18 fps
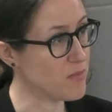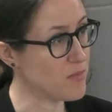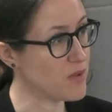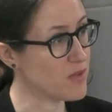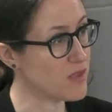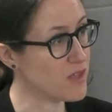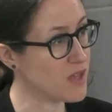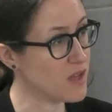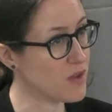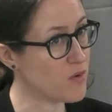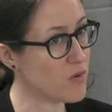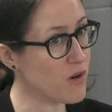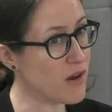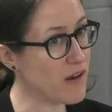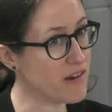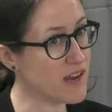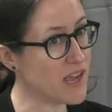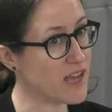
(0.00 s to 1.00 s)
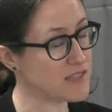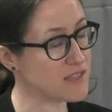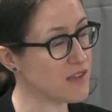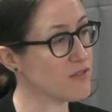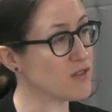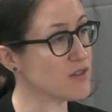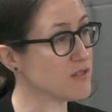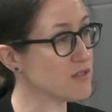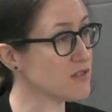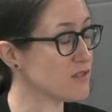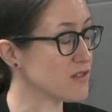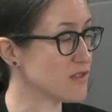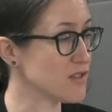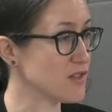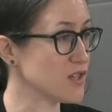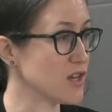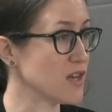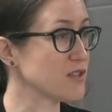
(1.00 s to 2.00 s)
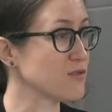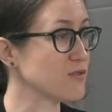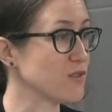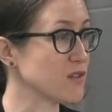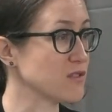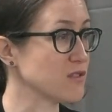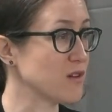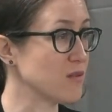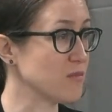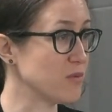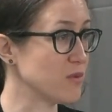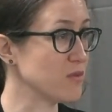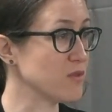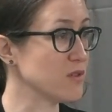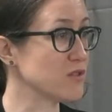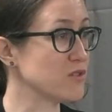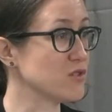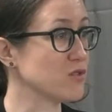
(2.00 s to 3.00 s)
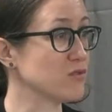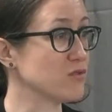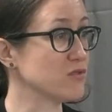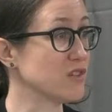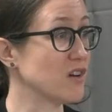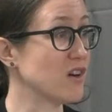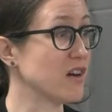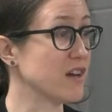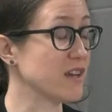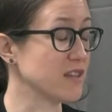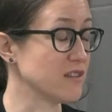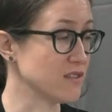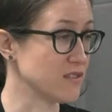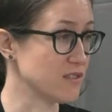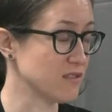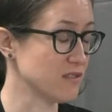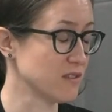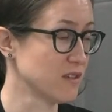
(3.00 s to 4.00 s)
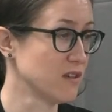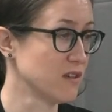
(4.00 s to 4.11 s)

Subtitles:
but the inquiry has evidence to suggest, for example, that John Dines